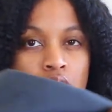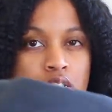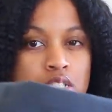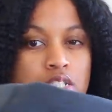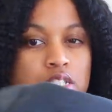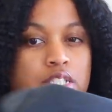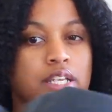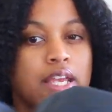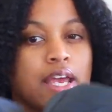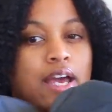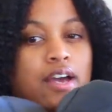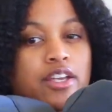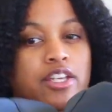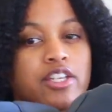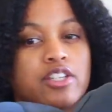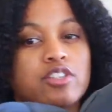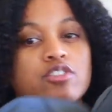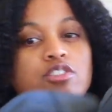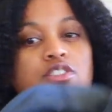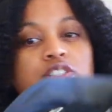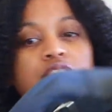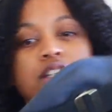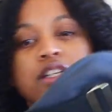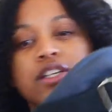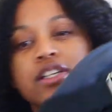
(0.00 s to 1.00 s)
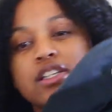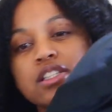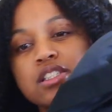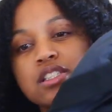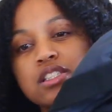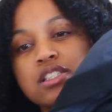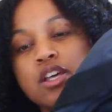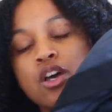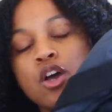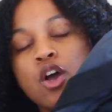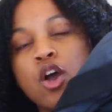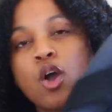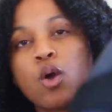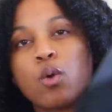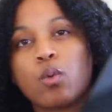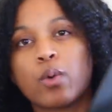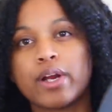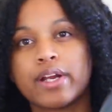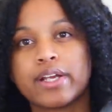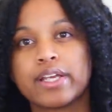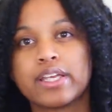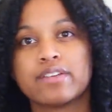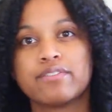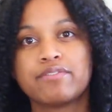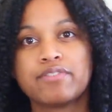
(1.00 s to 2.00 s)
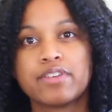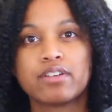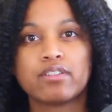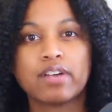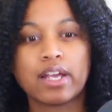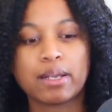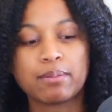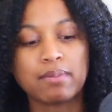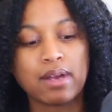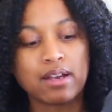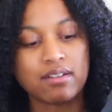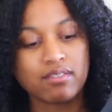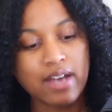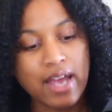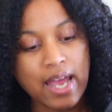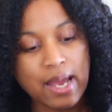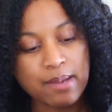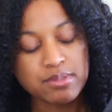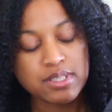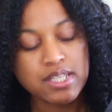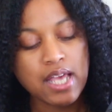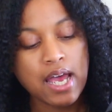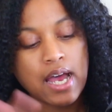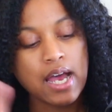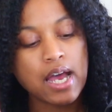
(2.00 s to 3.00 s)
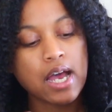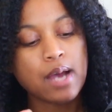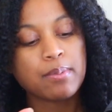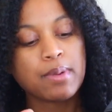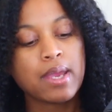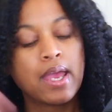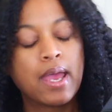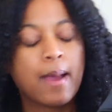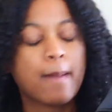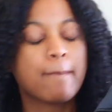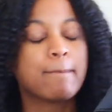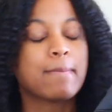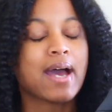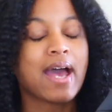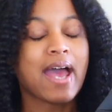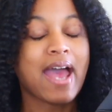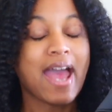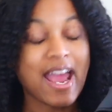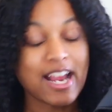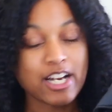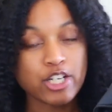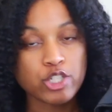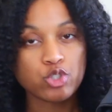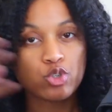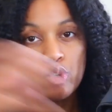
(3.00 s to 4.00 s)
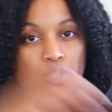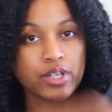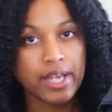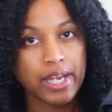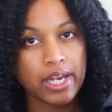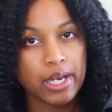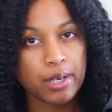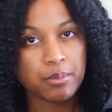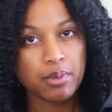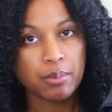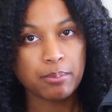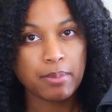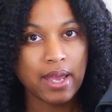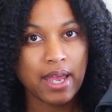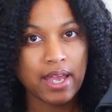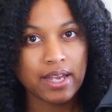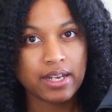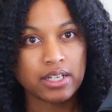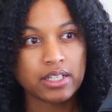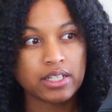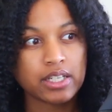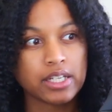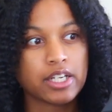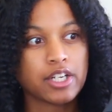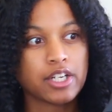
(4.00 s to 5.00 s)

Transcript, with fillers: See how huge it is? Where it can fit like my laptop my actual camera bag in